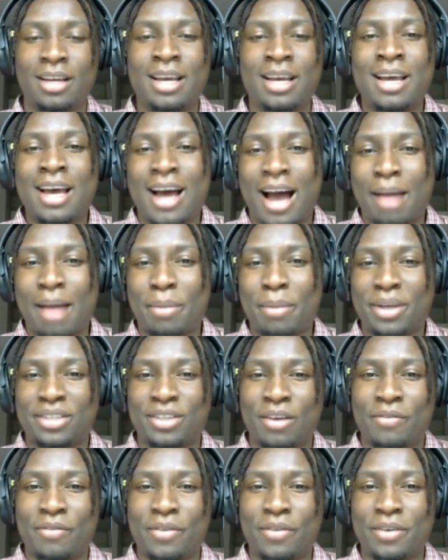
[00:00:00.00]
I
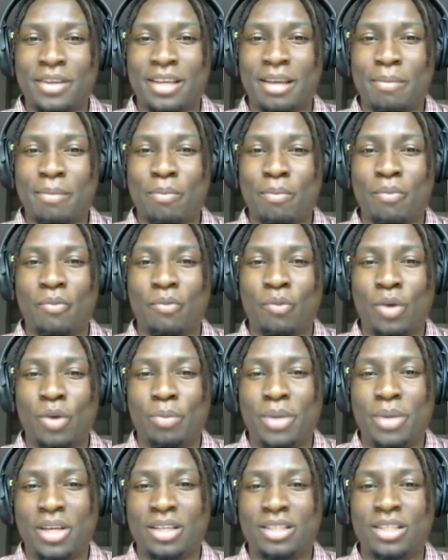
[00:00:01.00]
myself would
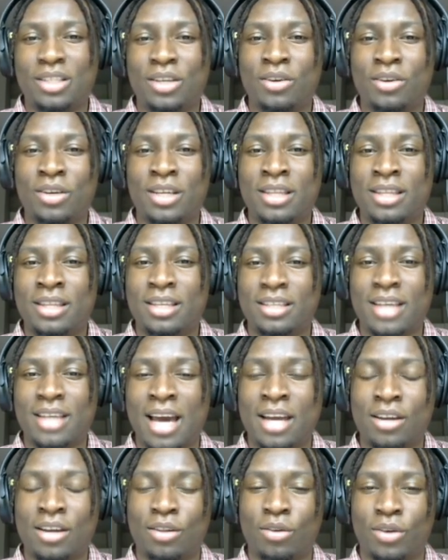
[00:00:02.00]
be considered in this
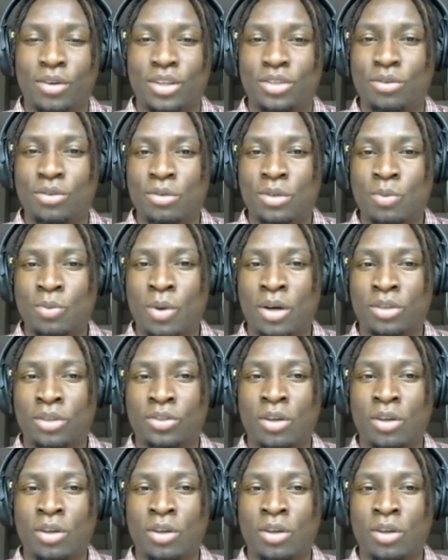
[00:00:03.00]
category too as well.